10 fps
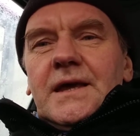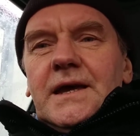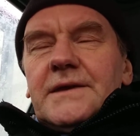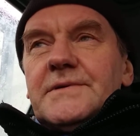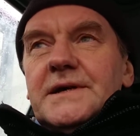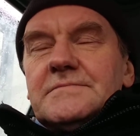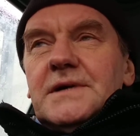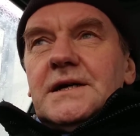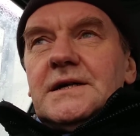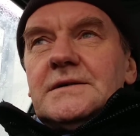Anyway,
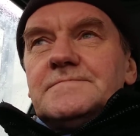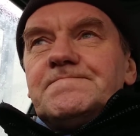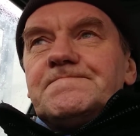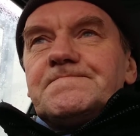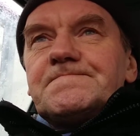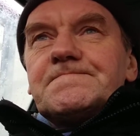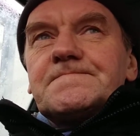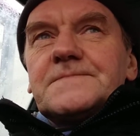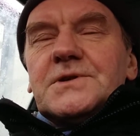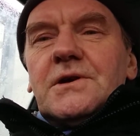
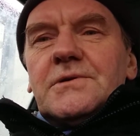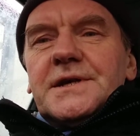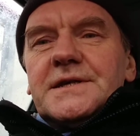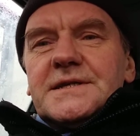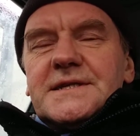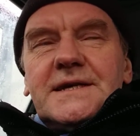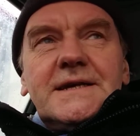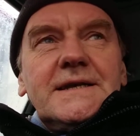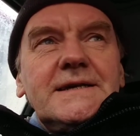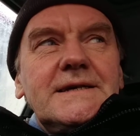so I wanted to say,
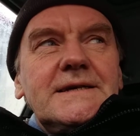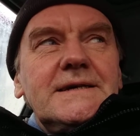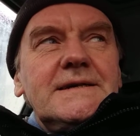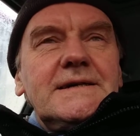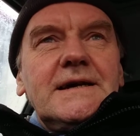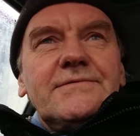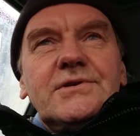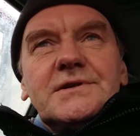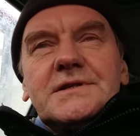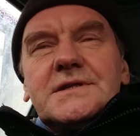like, I've
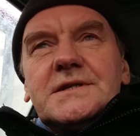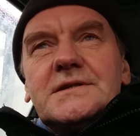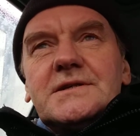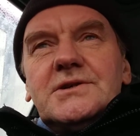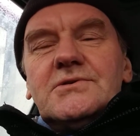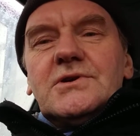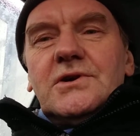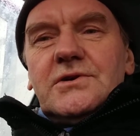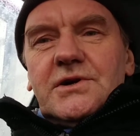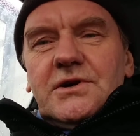got two
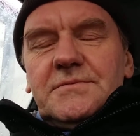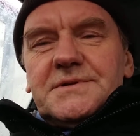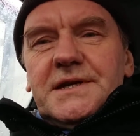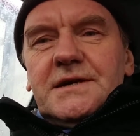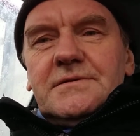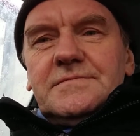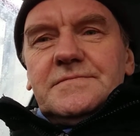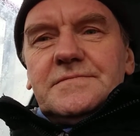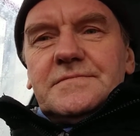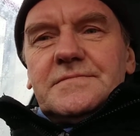corn cobs now,
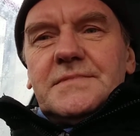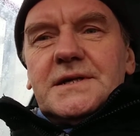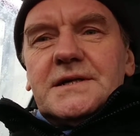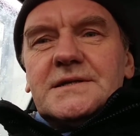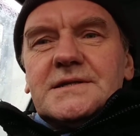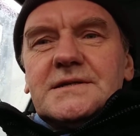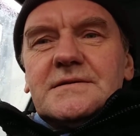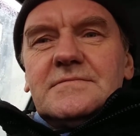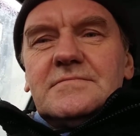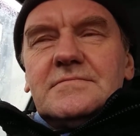because
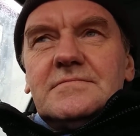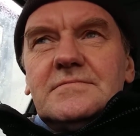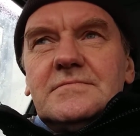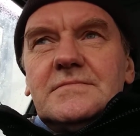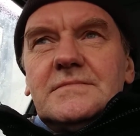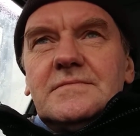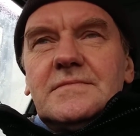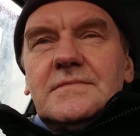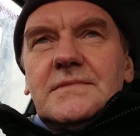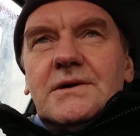
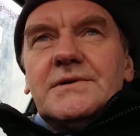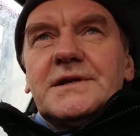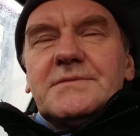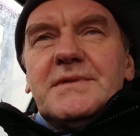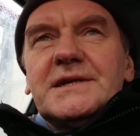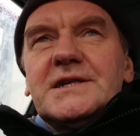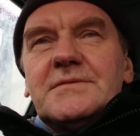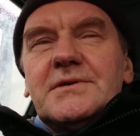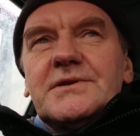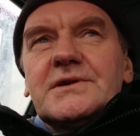I wanted to mention
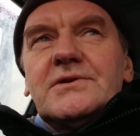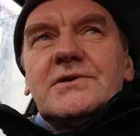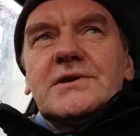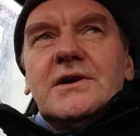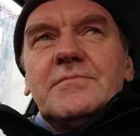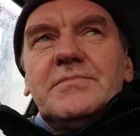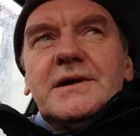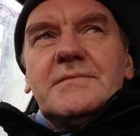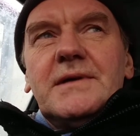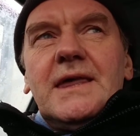about the corn cob
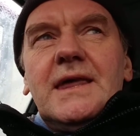pipe.